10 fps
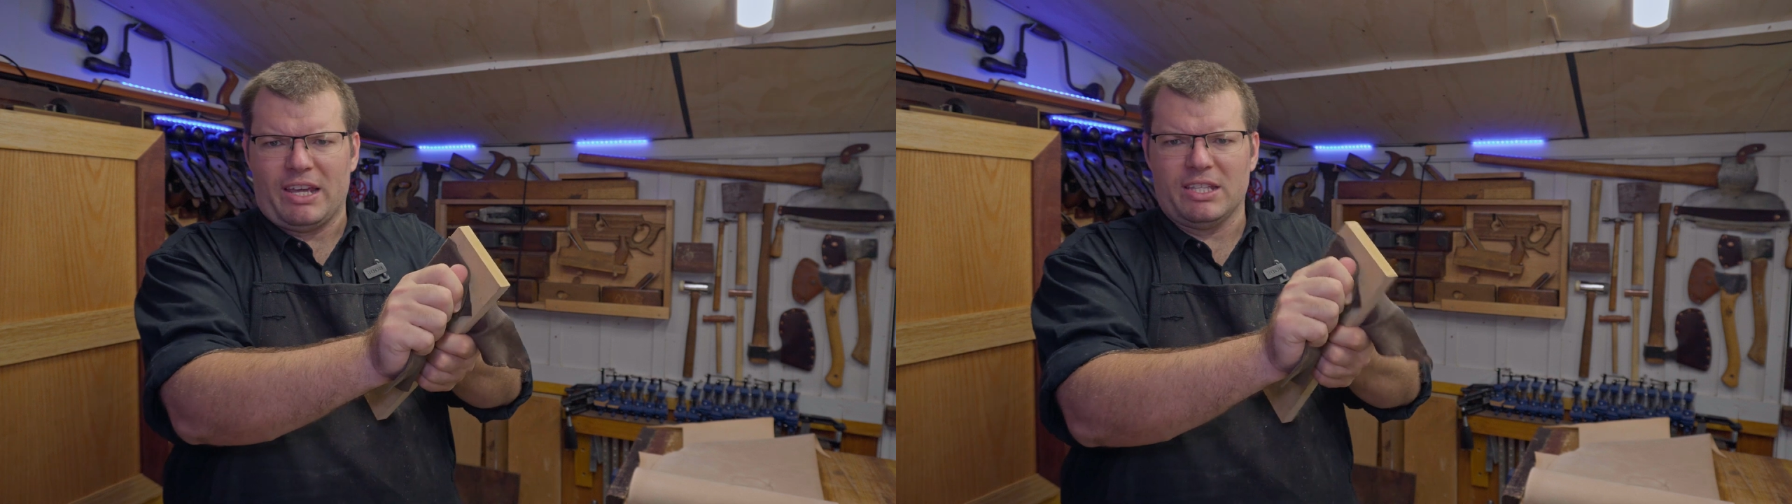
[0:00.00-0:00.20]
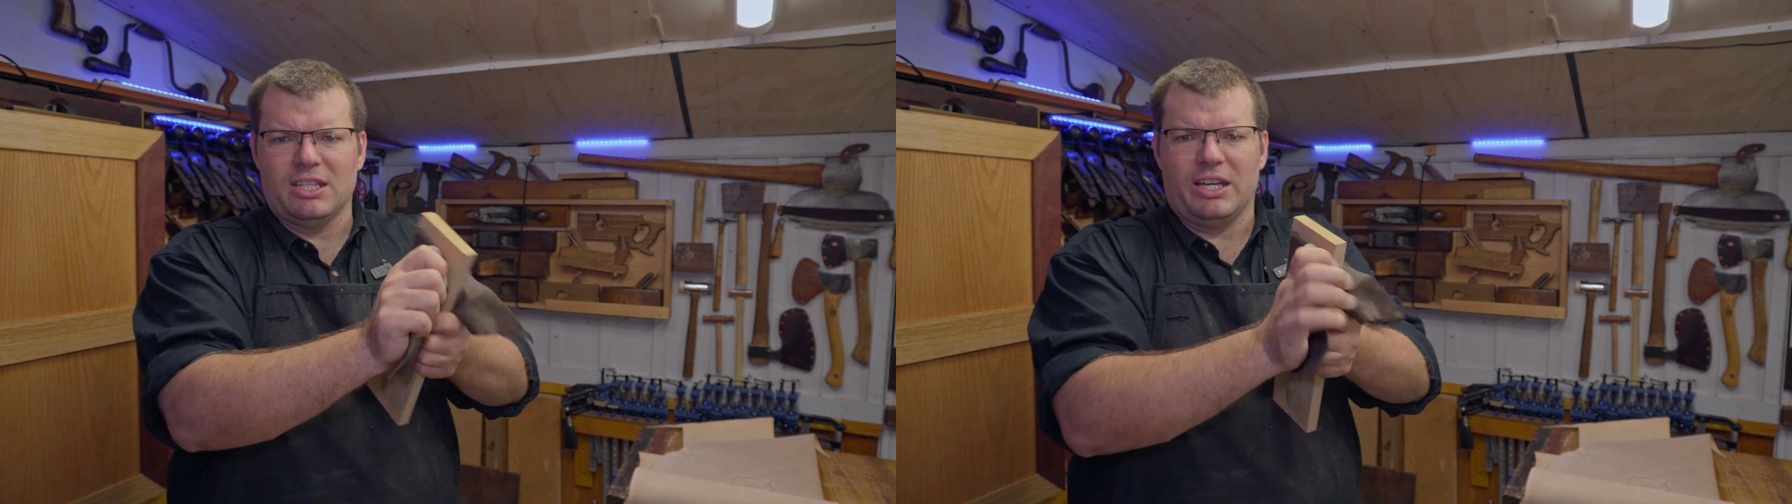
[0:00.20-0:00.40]

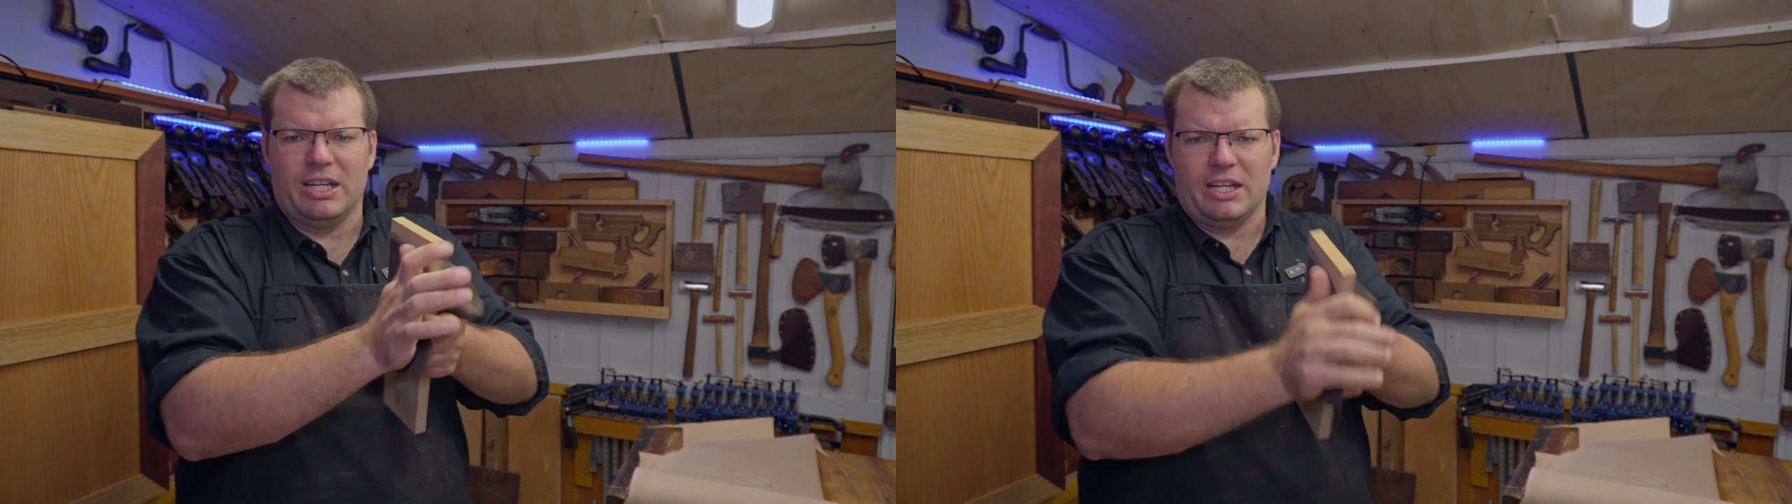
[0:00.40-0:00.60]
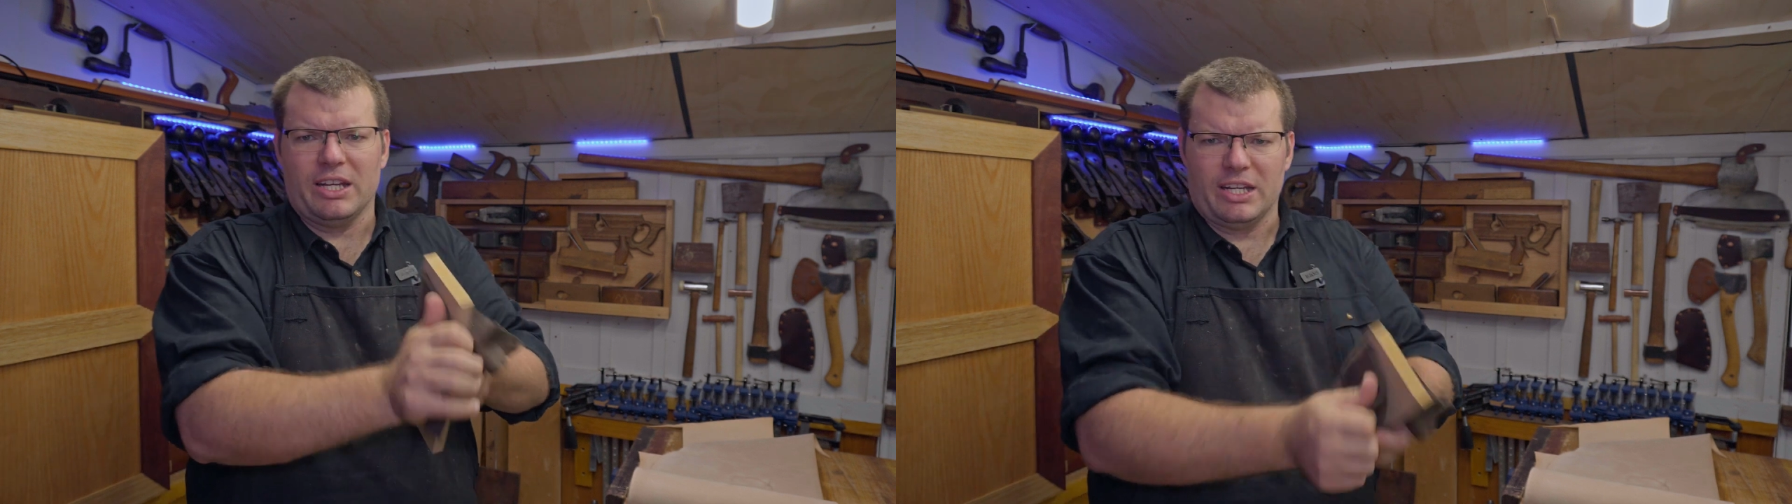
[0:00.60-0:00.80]

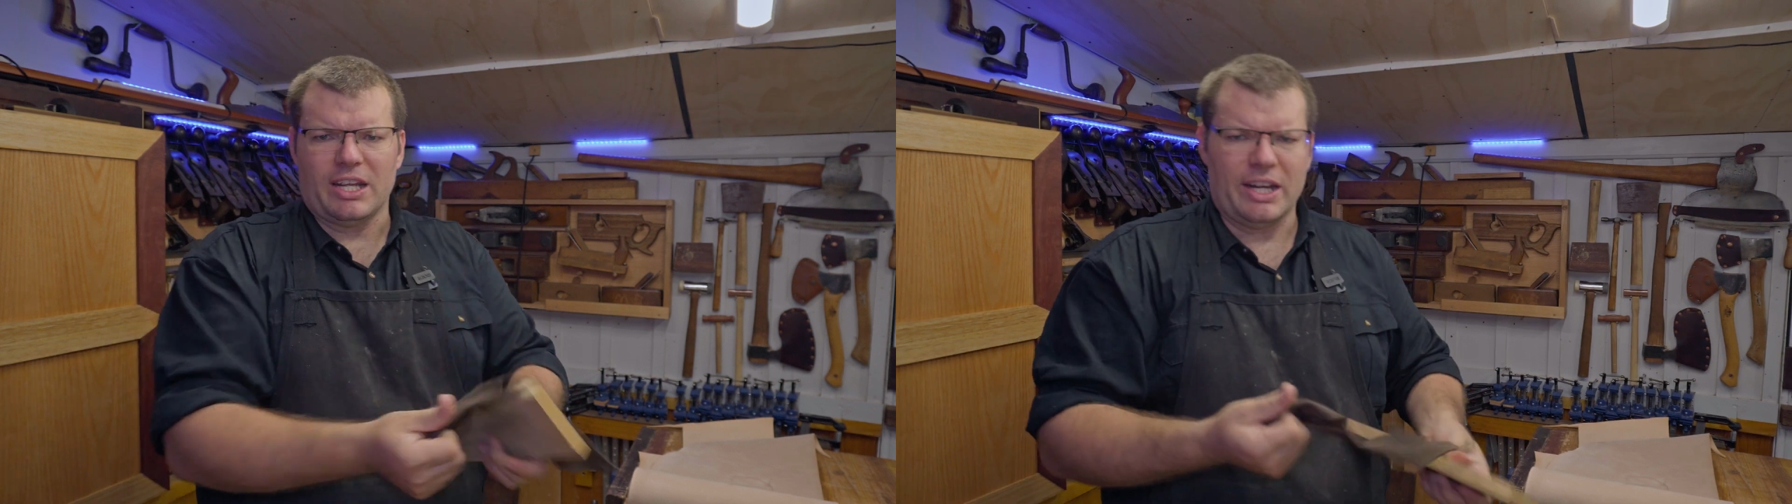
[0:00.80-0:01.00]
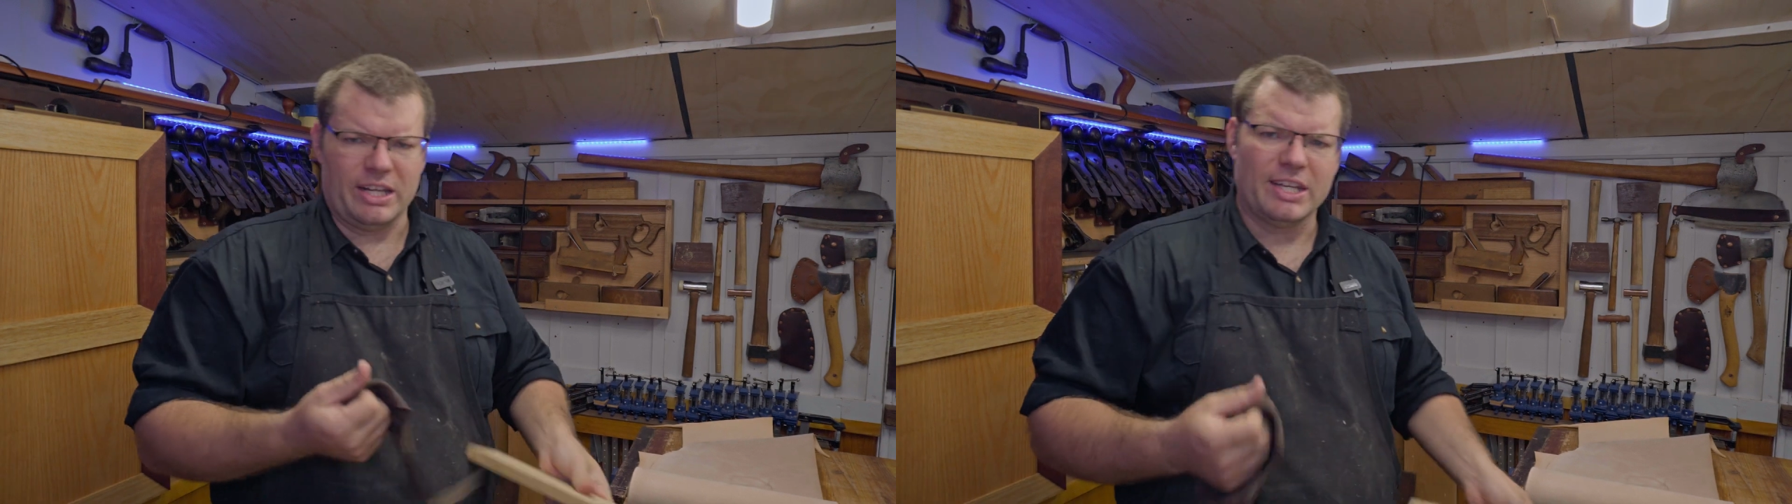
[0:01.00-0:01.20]
outside and
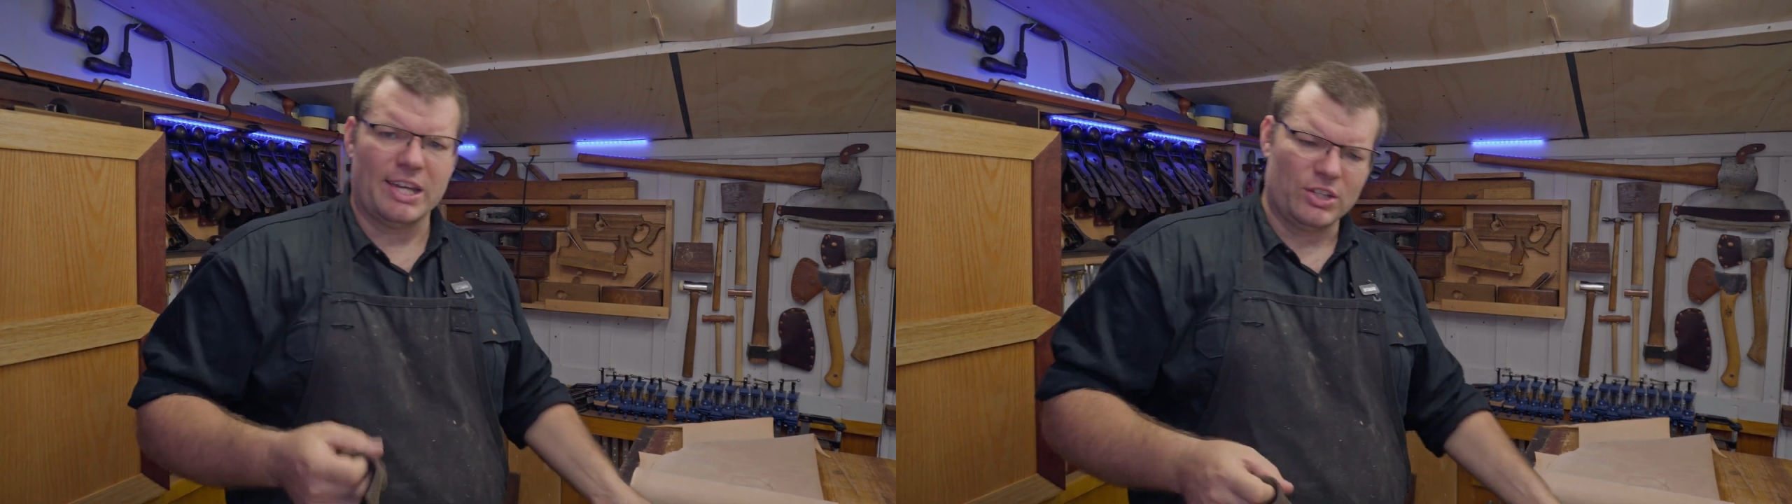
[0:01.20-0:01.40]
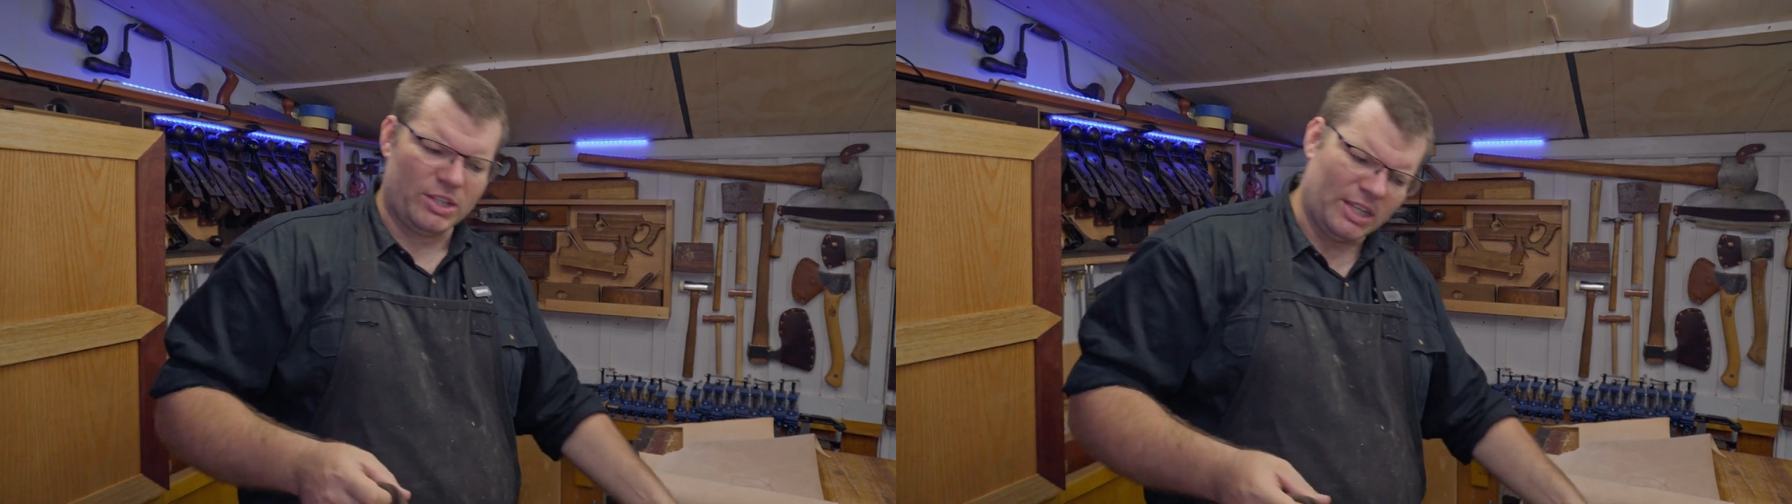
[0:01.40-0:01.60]
attach it,